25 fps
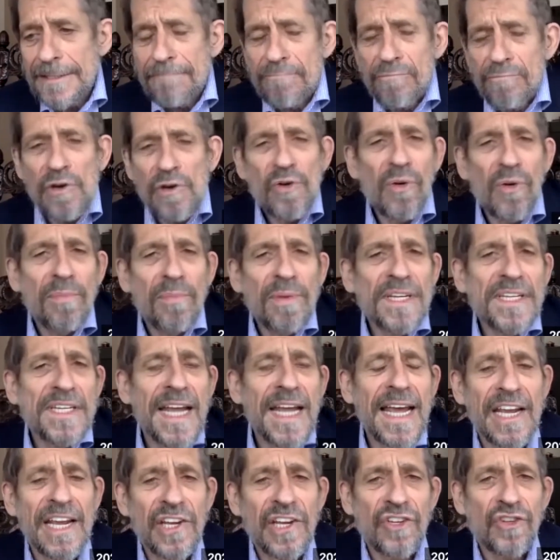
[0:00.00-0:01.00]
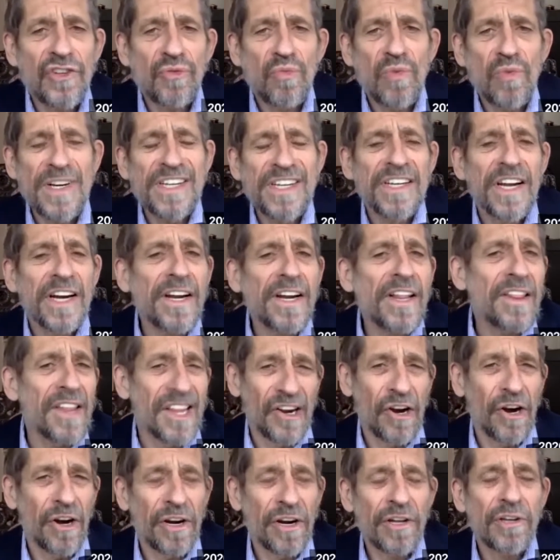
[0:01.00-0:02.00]
there would be days when none of the
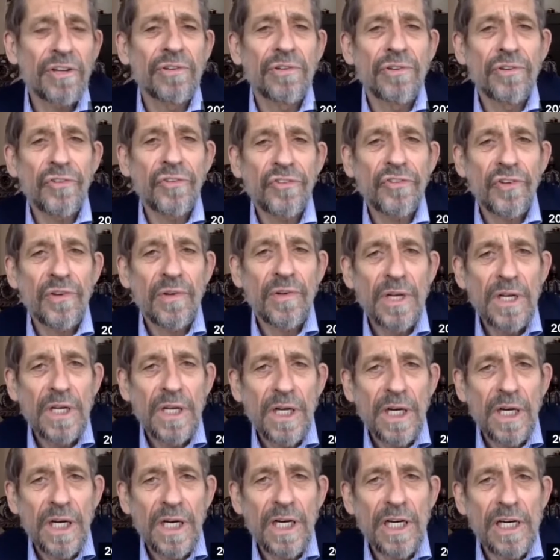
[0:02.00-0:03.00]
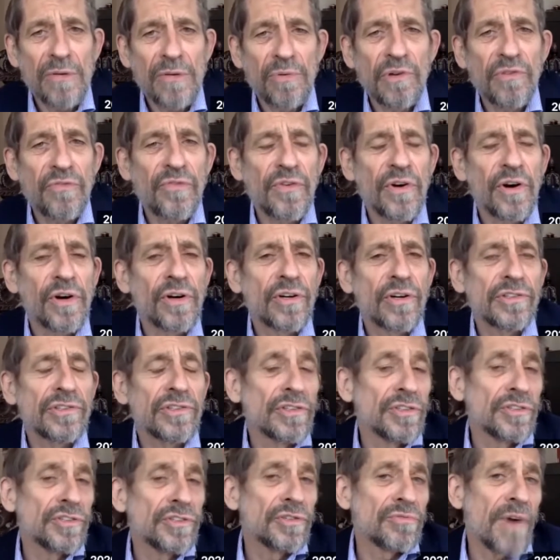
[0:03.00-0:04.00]
articles referred
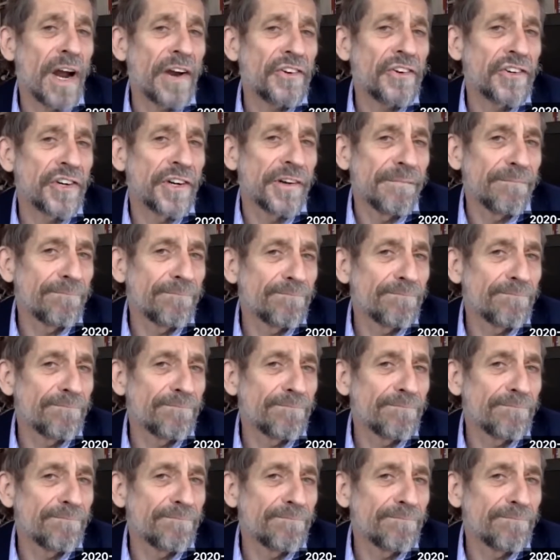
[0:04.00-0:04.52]
to Russia.